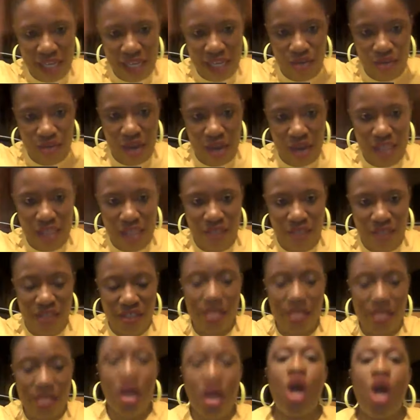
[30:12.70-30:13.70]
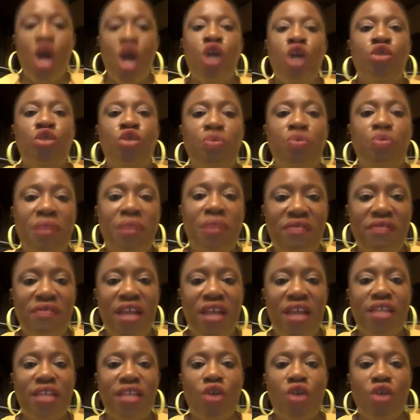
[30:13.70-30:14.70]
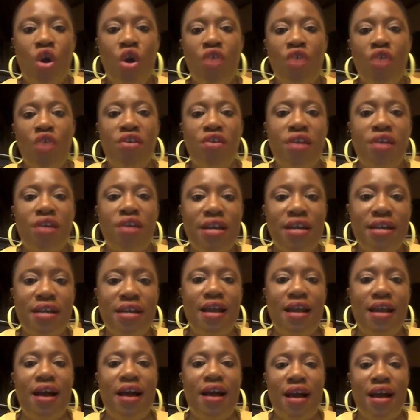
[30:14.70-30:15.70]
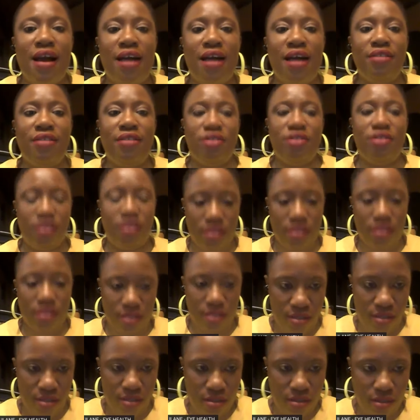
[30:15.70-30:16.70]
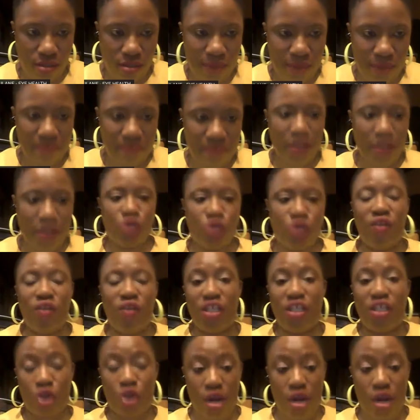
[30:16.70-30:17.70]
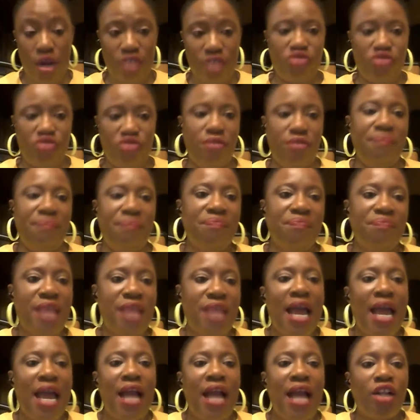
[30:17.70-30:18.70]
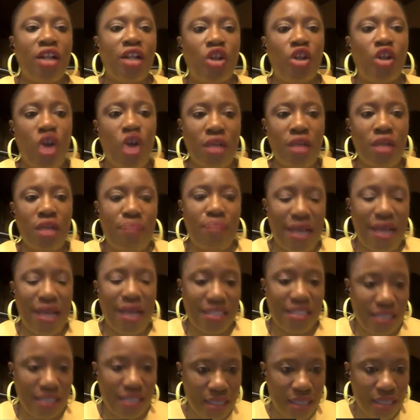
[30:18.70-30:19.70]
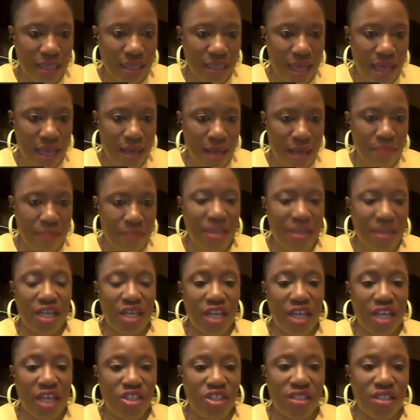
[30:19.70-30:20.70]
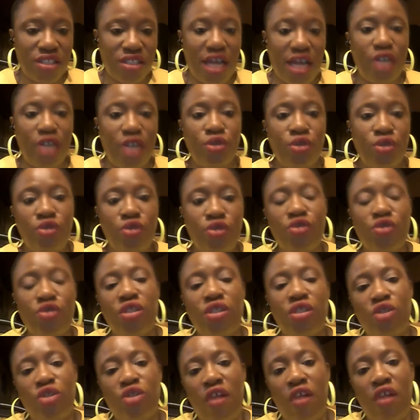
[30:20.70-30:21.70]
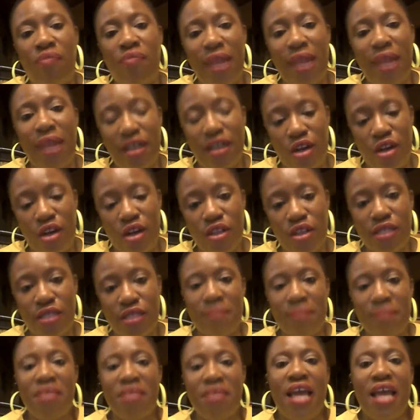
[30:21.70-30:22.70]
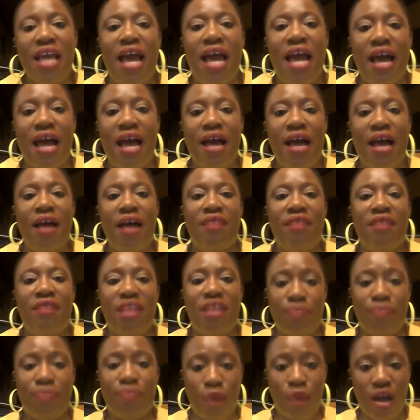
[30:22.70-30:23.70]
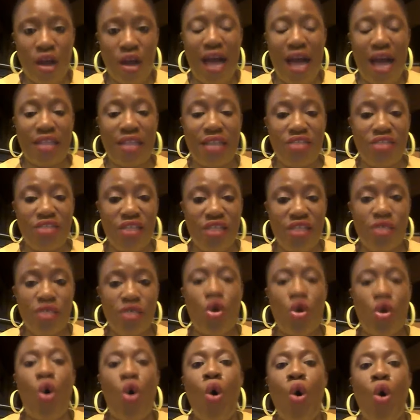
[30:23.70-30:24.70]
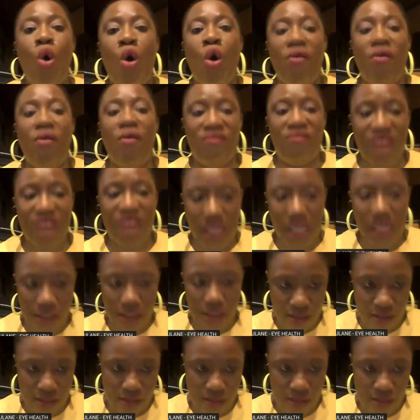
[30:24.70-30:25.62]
in your arteries to prevent coronary heart disease. So that's cholesterol. Clot busting medications are used to dissolve blood clots that block arteries or veins.